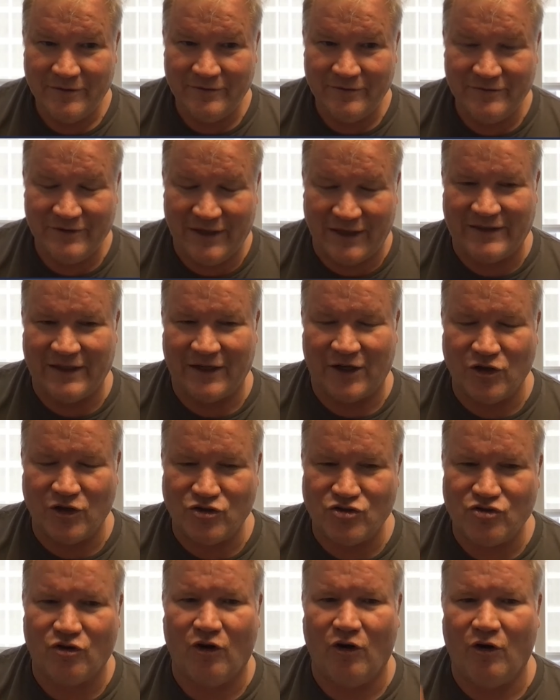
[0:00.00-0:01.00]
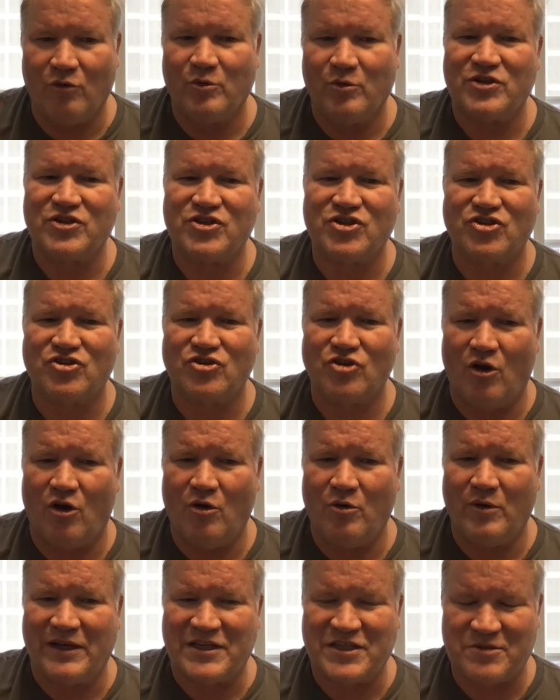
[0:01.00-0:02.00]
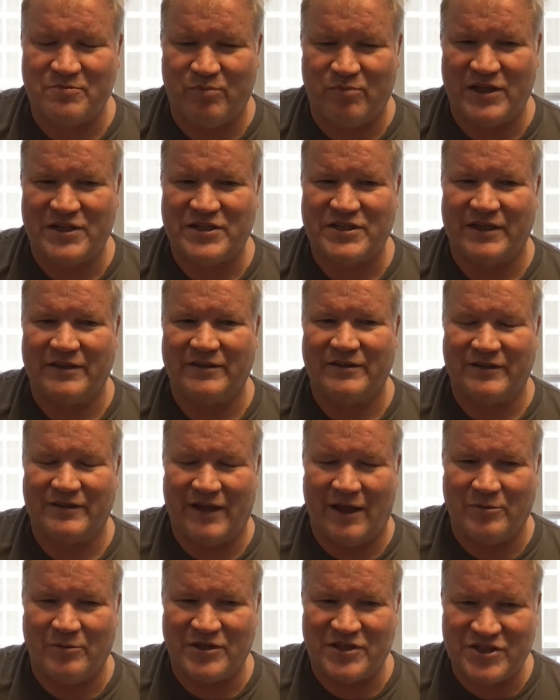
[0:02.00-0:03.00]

That the control was so explicit that they would